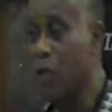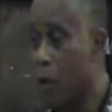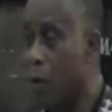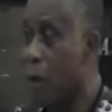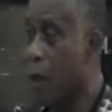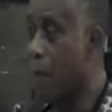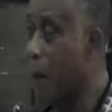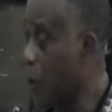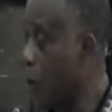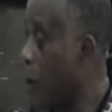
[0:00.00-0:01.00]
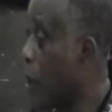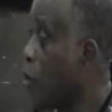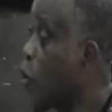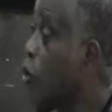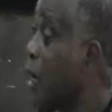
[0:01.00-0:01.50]
to Ibadan,
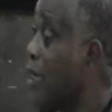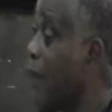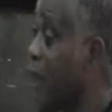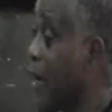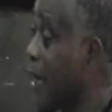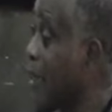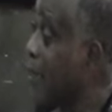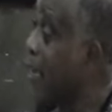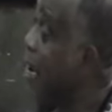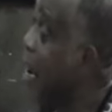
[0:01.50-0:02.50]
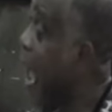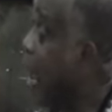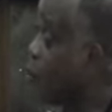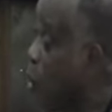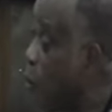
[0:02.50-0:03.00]
Two days after that, I said,
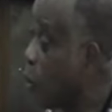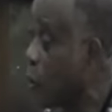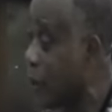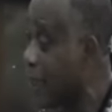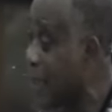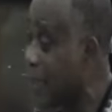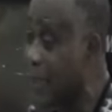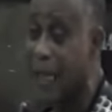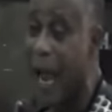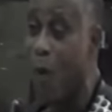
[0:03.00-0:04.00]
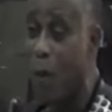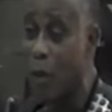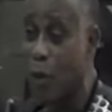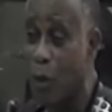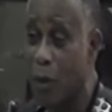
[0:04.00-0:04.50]
I don't want to take chances. I
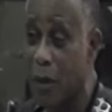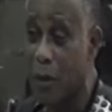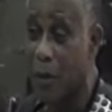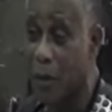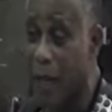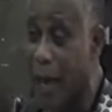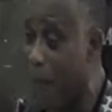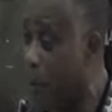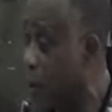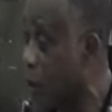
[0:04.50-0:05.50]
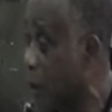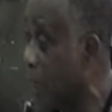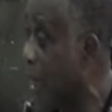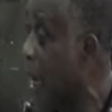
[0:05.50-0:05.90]
went to, to the campus to check.